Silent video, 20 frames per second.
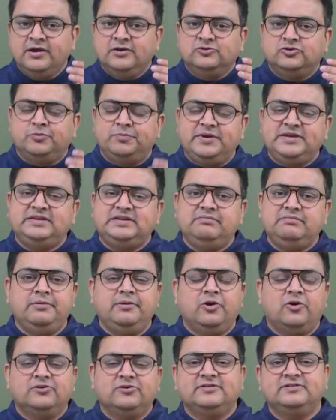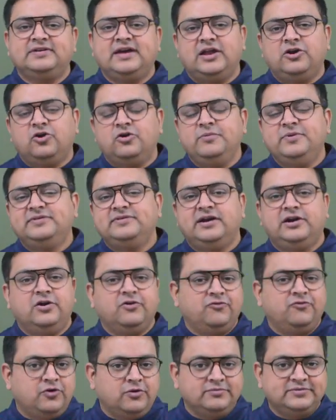So PGBP losses cannot be set
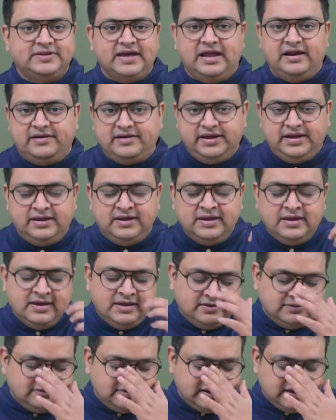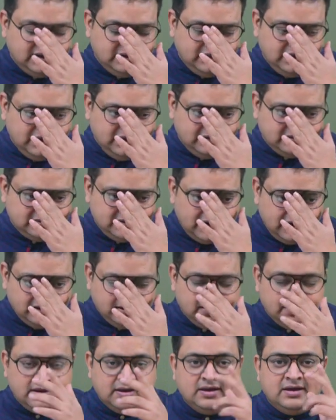off from salary. Second thing is
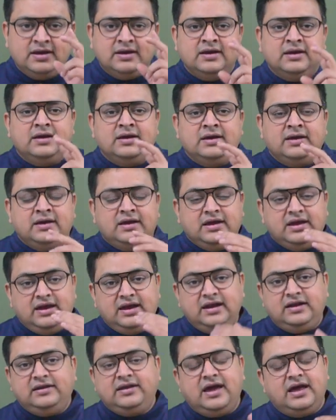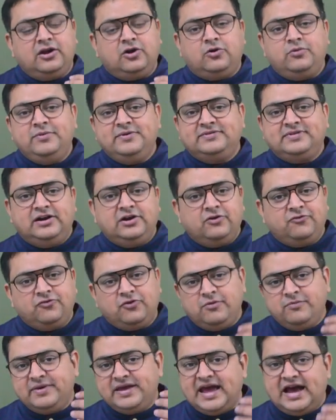that It cannot be set off
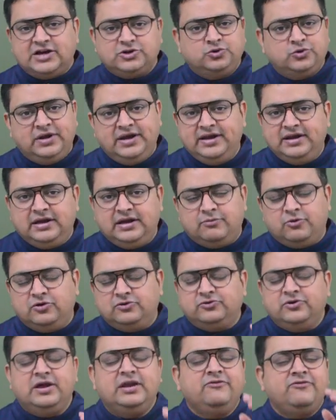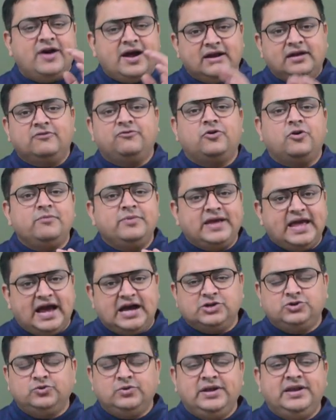from casual income also. In fact, from
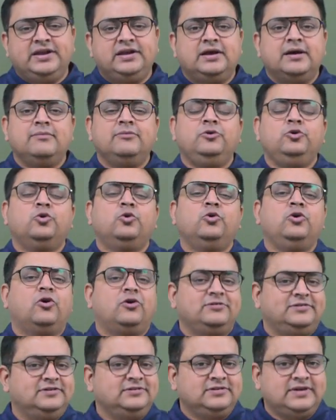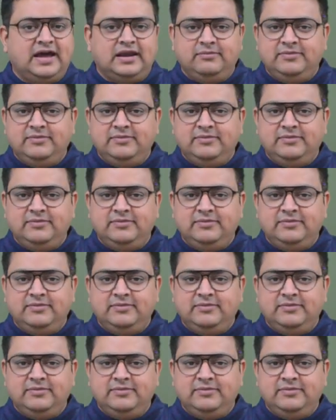casual income, no losses can